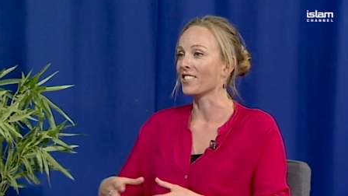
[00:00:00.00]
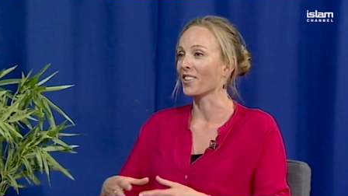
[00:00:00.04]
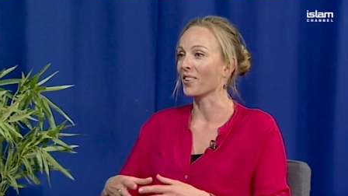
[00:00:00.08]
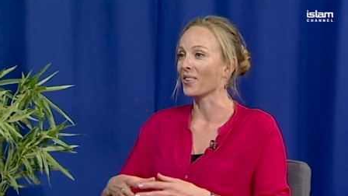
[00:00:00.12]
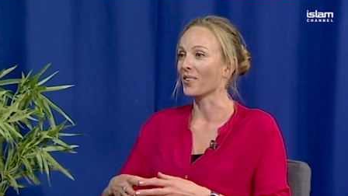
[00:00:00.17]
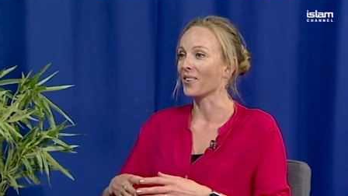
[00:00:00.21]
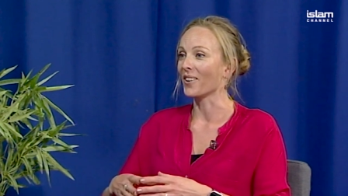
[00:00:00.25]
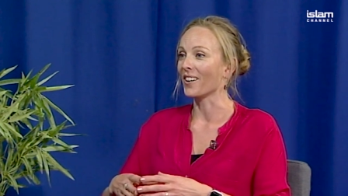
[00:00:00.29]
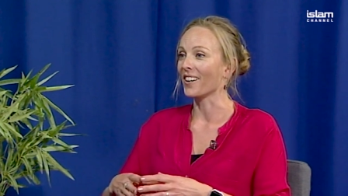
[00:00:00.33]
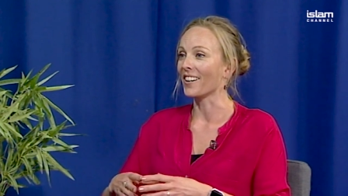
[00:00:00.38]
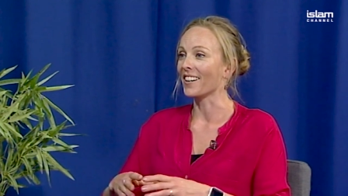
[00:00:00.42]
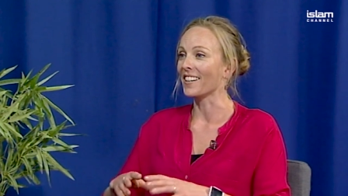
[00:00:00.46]

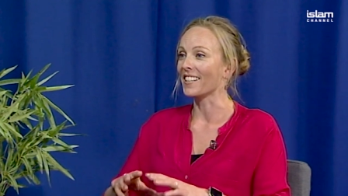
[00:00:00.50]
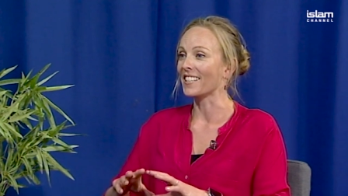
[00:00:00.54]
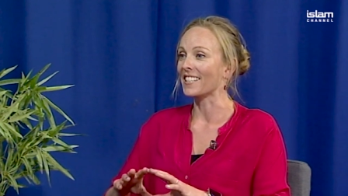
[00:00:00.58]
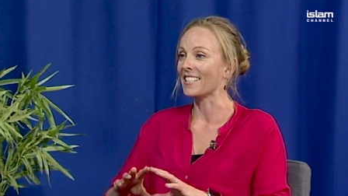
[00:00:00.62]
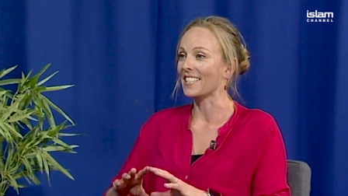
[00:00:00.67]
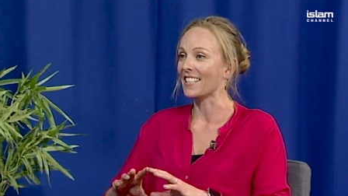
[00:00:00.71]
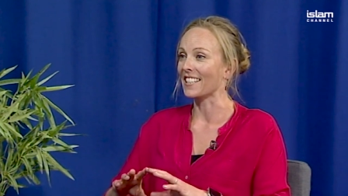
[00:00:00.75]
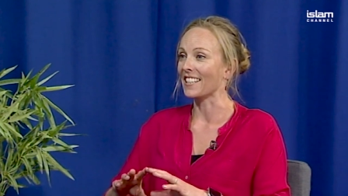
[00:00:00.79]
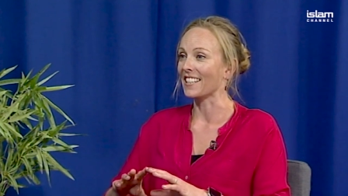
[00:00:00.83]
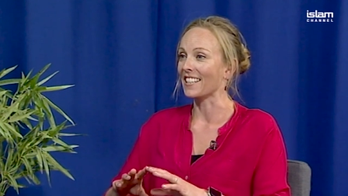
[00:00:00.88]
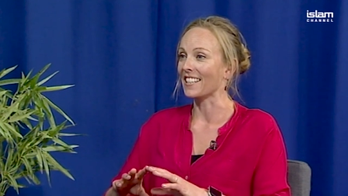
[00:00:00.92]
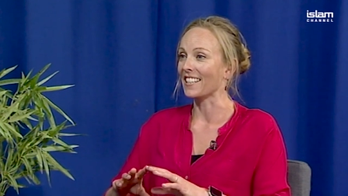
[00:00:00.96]
So I
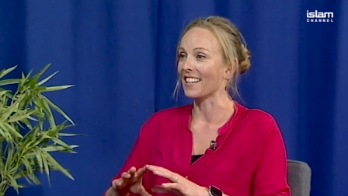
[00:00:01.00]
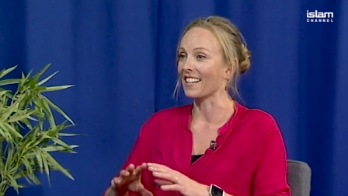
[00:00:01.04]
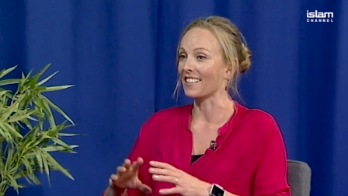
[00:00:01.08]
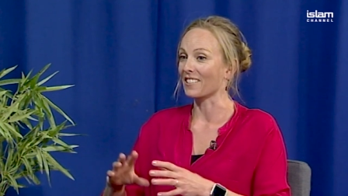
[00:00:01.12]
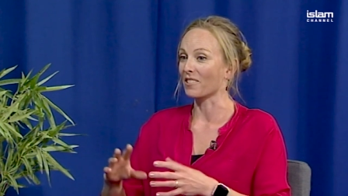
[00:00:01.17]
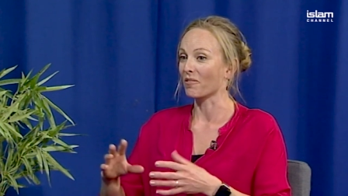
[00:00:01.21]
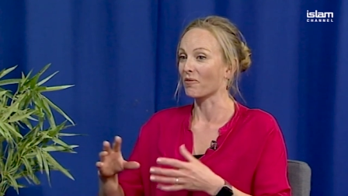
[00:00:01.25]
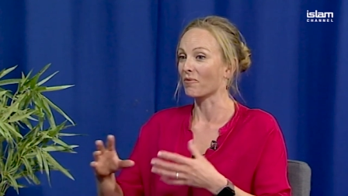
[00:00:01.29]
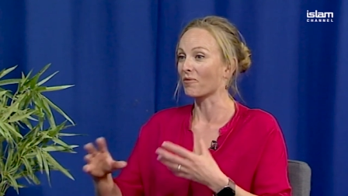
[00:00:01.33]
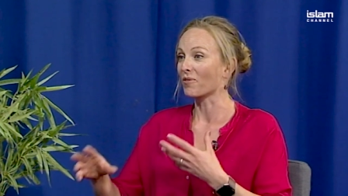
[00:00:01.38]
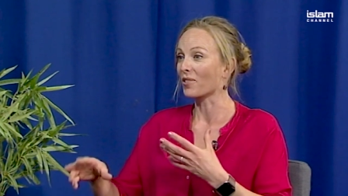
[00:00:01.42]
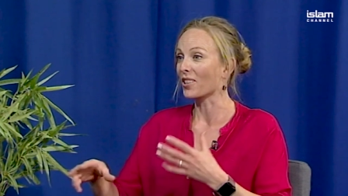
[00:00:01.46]
see
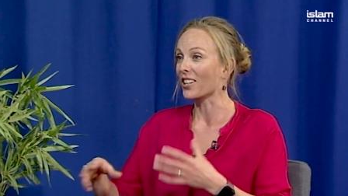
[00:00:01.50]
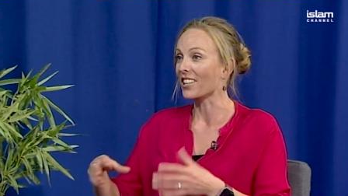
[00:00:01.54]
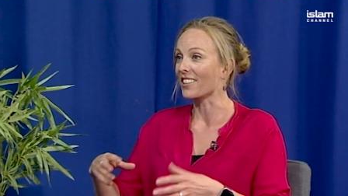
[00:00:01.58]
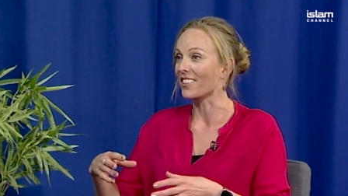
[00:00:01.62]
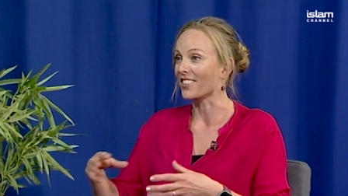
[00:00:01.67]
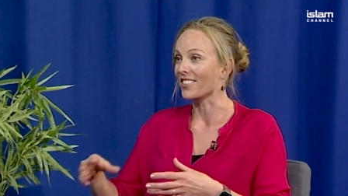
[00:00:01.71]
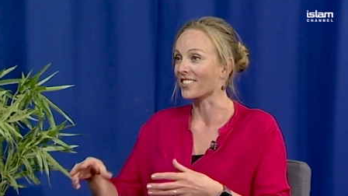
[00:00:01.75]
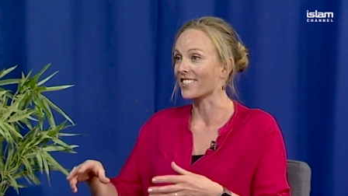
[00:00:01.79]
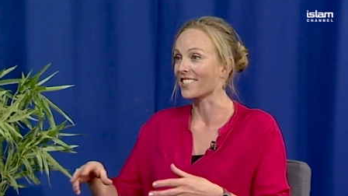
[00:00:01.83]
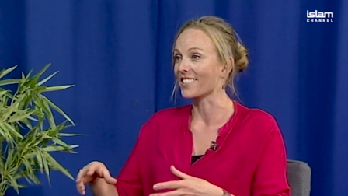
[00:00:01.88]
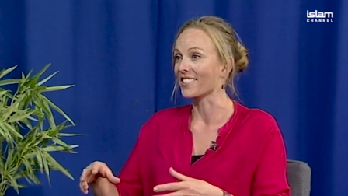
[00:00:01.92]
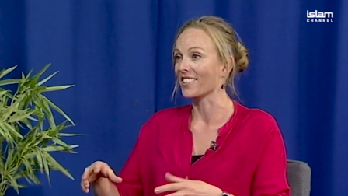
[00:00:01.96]
as a
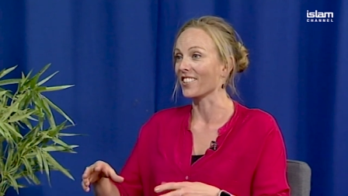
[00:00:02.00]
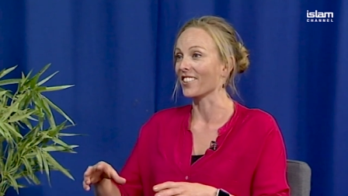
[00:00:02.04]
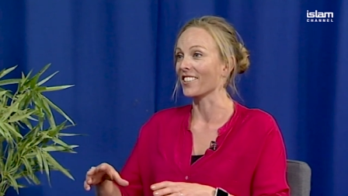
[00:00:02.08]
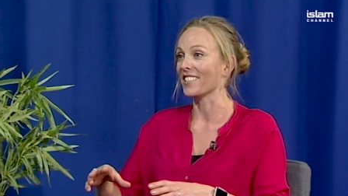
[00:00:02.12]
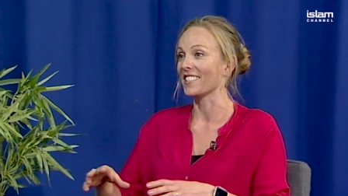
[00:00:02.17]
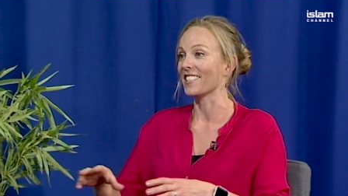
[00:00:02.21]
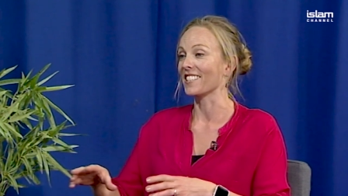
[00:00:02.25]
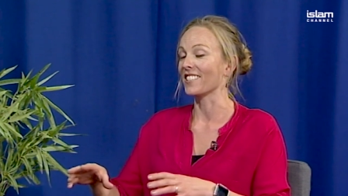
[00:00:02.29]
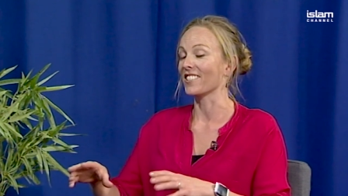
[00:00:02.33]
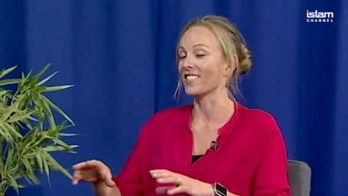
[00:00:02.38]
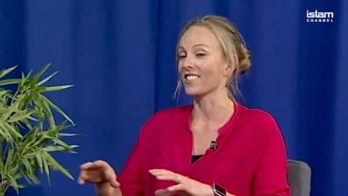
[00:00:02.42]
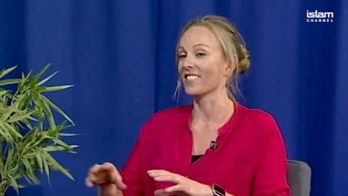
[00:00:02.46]
freelance
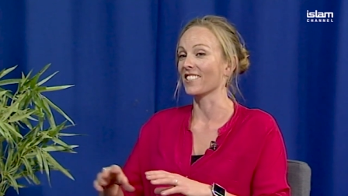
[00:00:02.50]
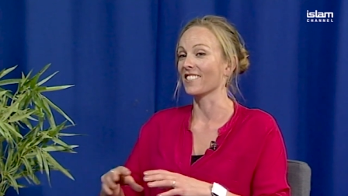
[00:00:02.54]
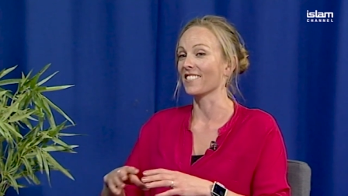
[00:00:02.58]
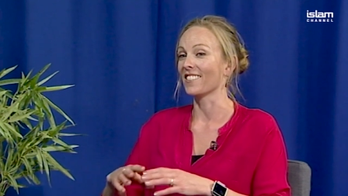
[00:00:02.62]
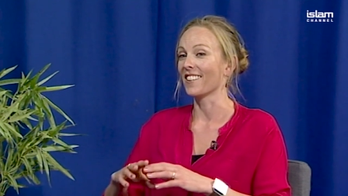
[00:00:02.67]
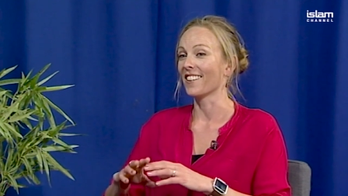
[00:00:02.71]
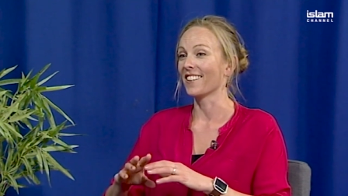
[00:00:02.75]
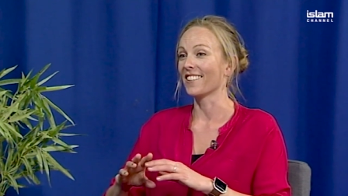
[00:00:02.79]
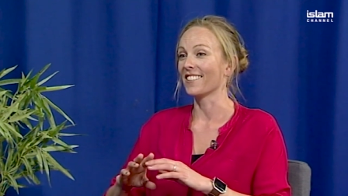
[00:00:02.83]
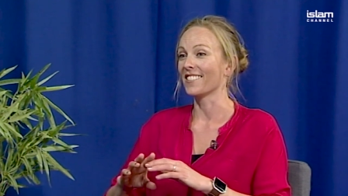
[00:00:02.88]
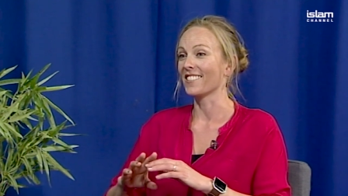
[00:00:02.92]
dietitian